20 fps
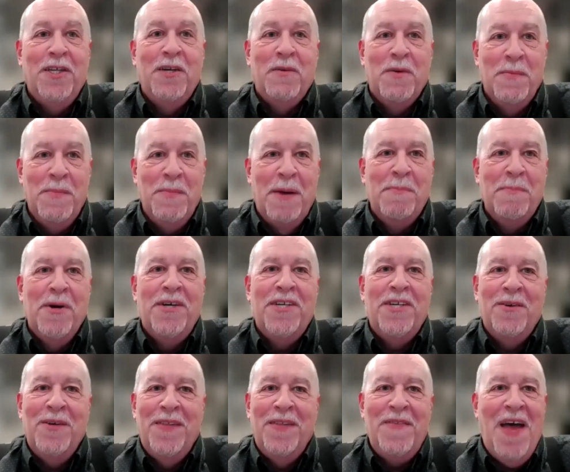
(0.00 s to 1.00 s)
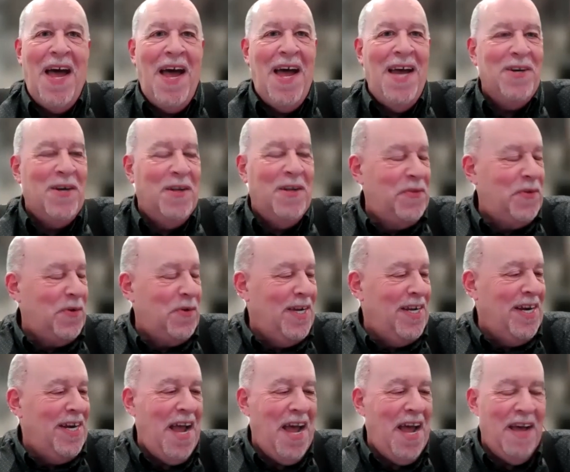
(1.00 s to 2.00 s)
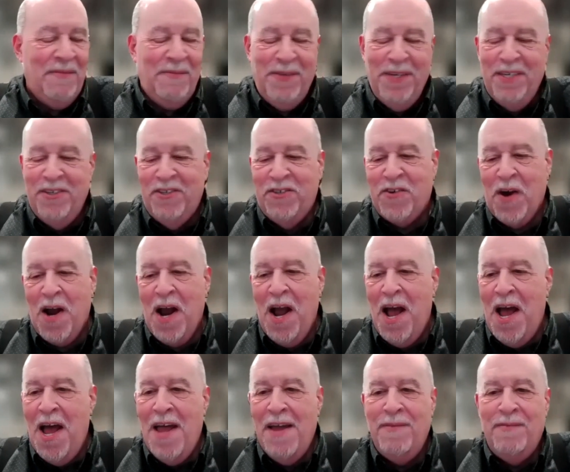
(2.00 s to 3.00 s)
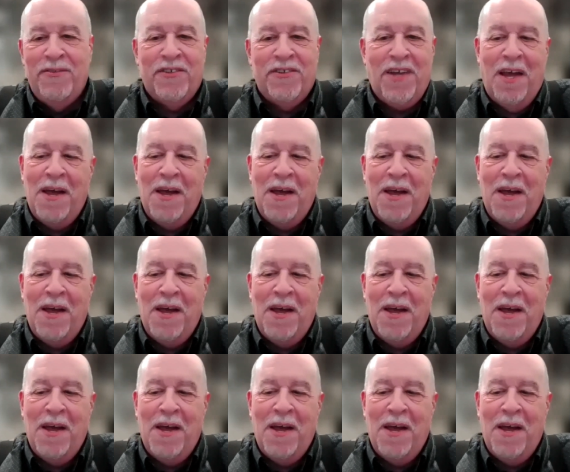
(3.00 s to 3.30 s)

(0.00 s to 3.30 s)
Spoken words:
remember doing that on 3.5-inch drives.